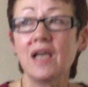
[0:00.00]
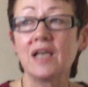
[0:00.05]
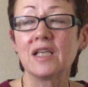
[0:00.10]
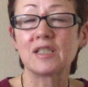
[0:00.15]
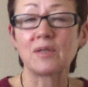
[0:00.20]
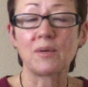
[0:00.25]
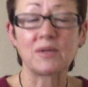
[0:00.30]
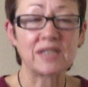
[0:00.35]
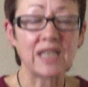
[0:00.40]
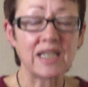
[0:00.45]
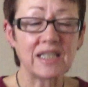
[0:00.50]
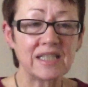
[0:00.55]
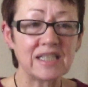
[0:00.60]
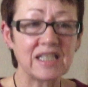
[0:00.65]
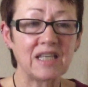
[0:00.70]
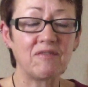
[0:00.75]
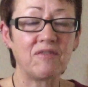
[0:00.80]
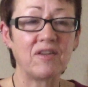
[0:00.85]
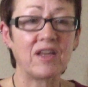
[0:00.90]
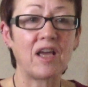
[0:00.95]
So I sent a
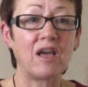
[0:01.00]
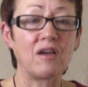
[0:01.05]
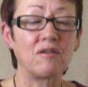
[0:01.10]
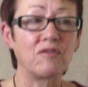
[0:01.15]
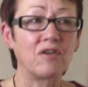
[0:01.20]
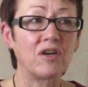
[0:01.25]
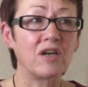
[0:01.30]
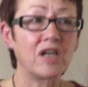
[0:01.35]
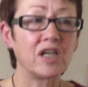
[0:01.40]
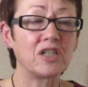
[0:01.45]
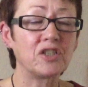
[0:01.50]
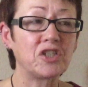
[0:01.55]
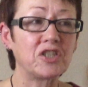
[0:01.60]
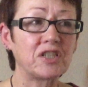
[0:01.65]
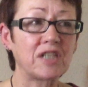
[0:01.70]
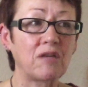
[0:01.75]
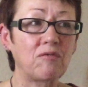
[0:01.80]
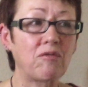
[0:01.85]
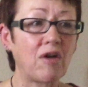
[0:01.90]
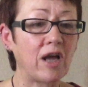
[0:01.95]
CV over, and she
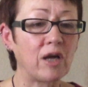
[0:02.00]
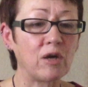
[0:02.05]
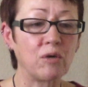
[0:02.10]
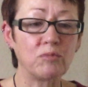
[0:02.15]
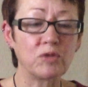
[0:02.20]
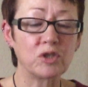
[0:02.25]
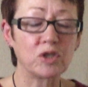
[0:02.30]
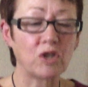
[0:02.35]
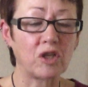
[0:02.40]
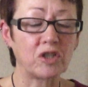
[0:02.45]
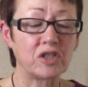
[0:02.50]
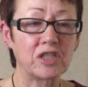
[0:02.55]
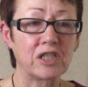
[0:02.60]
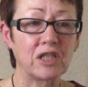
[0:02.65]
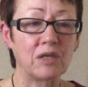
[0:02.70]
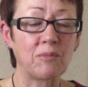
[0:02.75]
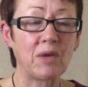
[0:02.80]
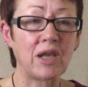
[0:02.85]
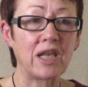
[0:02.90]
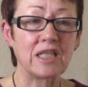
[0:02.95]
said, "Right, come to
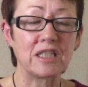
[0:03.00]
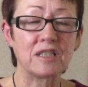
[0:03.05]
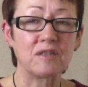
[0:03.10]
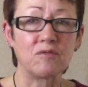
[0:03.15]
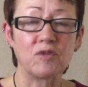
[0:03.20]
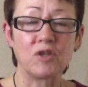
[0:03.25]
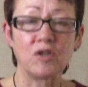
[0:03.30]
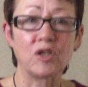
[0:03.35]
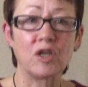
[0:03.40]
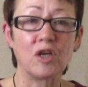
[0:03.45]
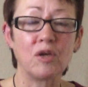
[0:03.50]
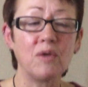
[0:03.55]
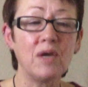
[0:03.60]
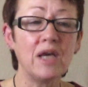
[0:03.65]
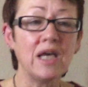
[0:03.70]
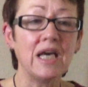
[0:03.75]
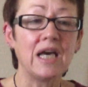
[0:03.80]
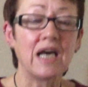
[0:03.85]
Nottingham, I'll interview you."